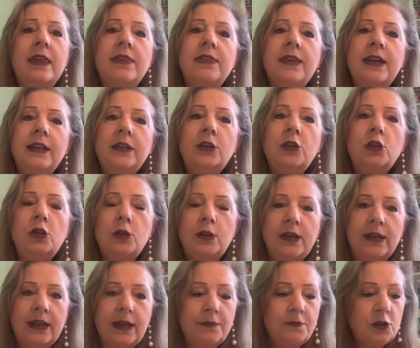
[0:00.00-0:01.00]
Then it
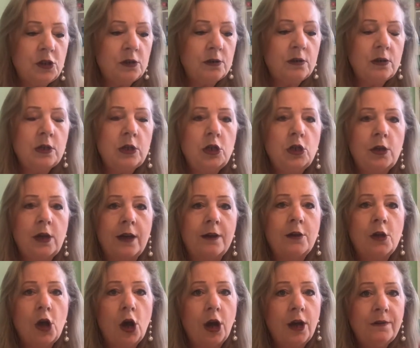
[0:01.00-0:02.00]
gives you
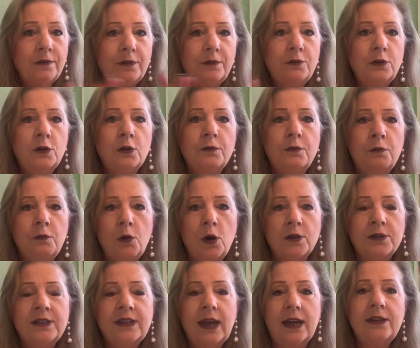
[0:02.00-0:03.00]
an overview of
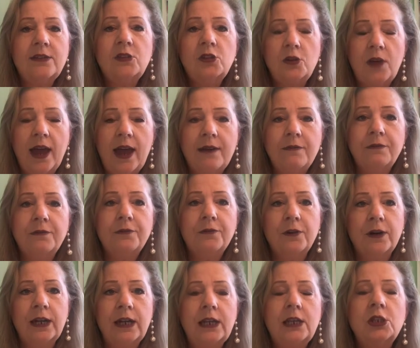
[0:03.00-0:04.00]
what days you have
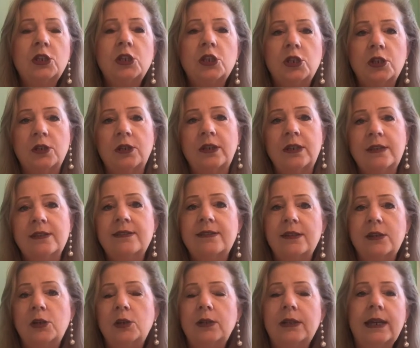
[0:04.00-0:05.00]
free to do things
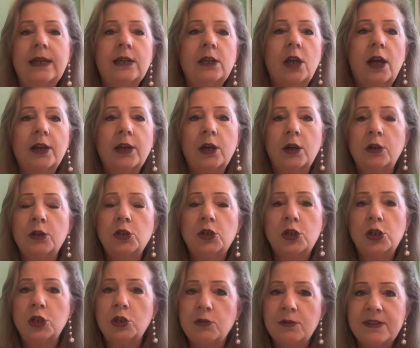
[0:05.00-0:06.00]
that you need, like going to
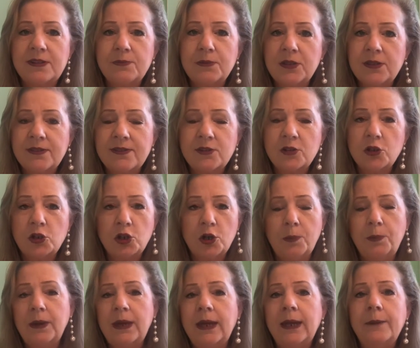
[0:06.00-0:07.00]
your Christmas
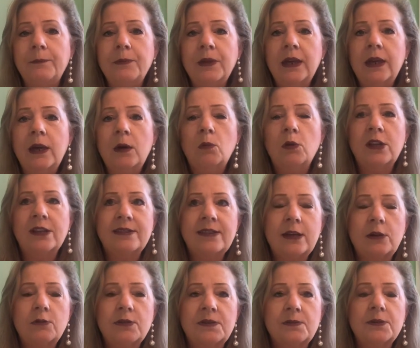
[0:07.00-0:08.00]
shopping. When I say
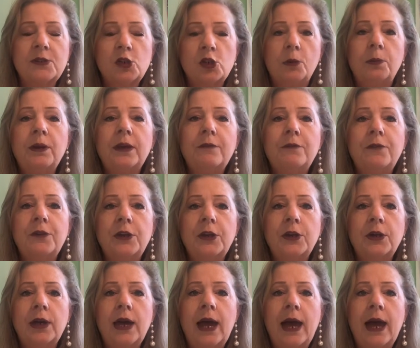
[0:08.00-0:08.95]
Christmas shopping, for your